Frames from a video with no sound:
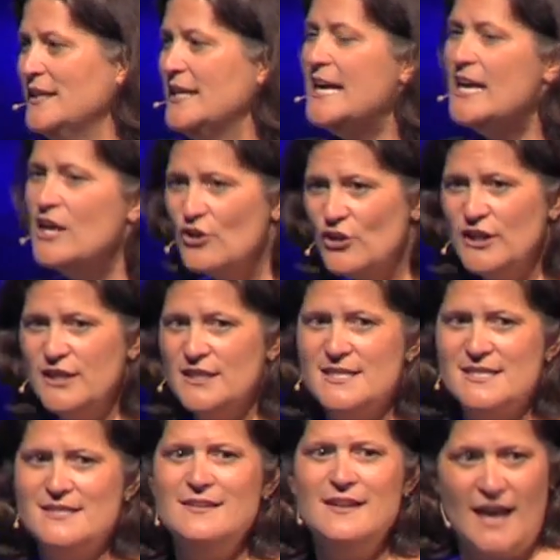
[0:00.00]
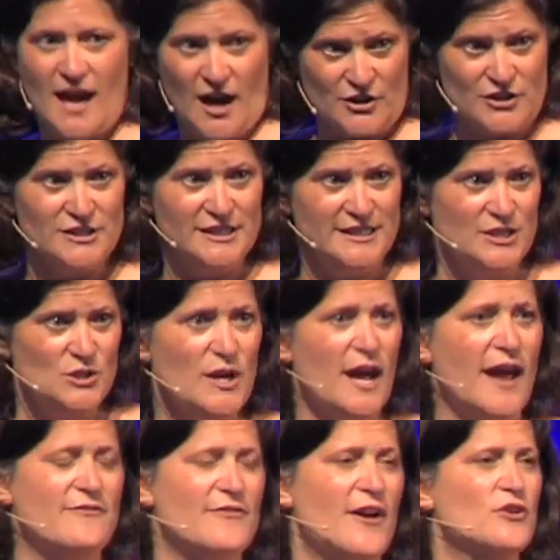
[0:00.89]
Here in Ireland,
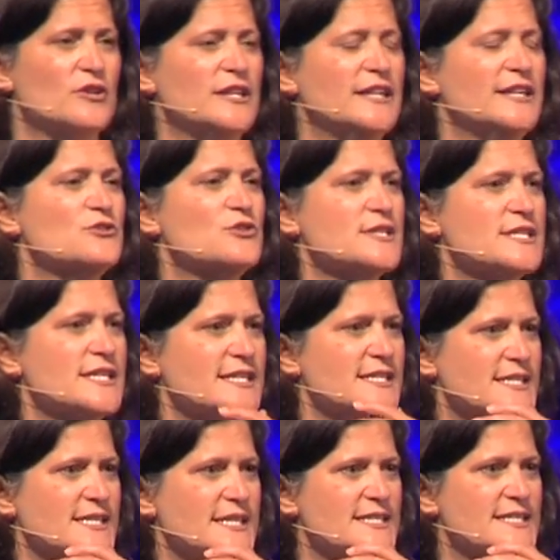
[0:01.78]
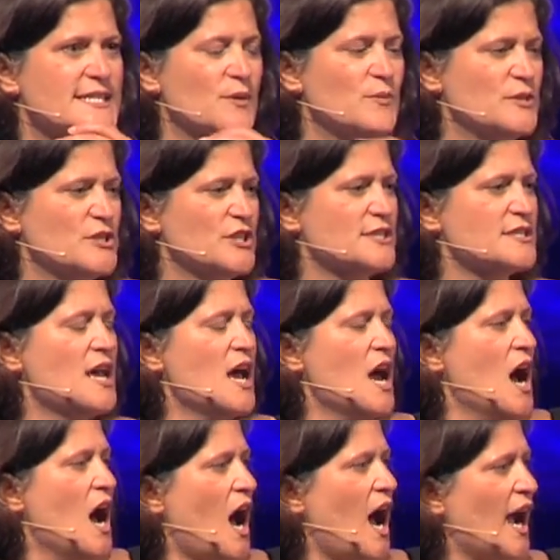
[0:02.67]
I found an interesting statistic, which is
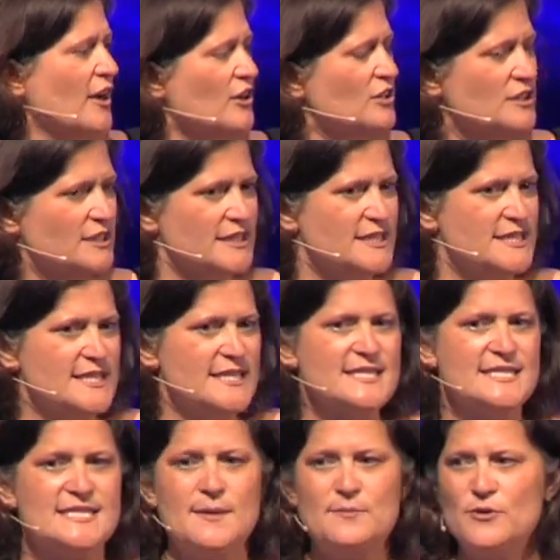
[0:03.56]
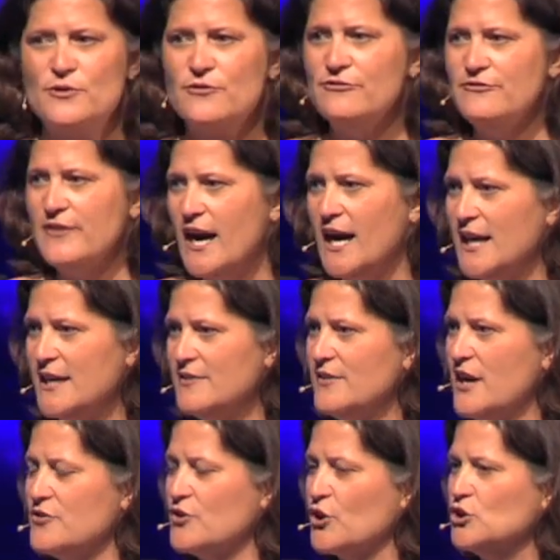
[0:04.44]
Ireland is number 5
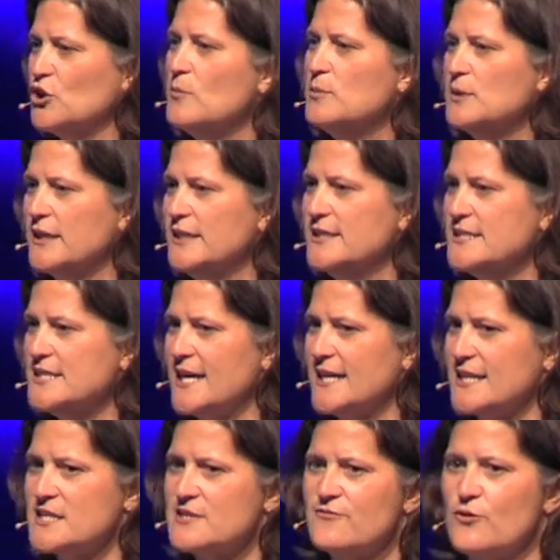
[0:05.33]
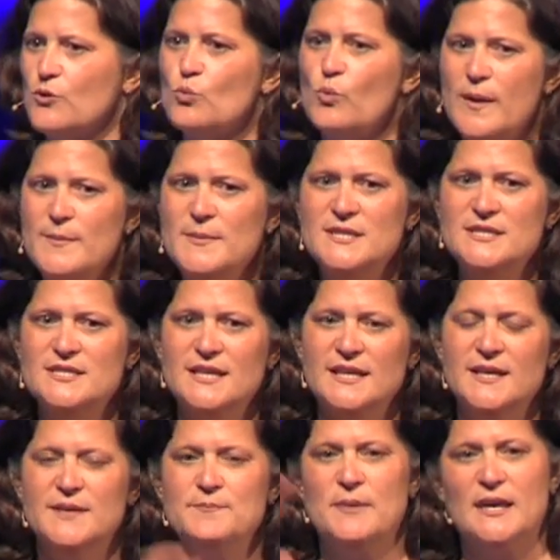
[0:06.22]
on the global index for women
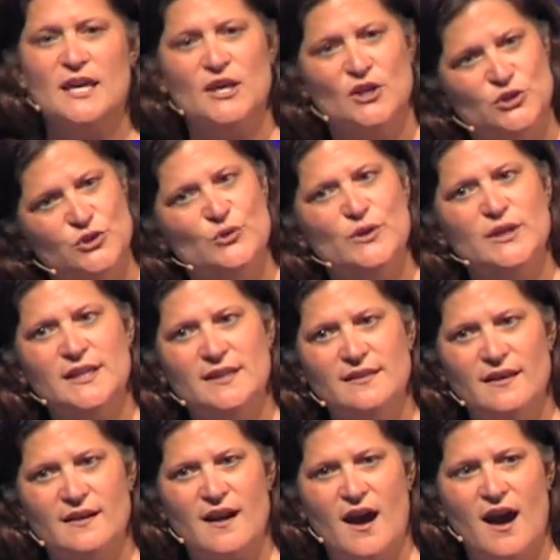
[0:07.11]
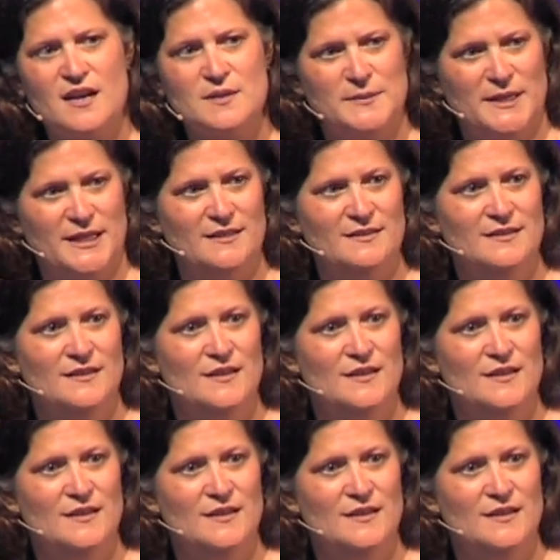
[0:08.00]
being included in the economy,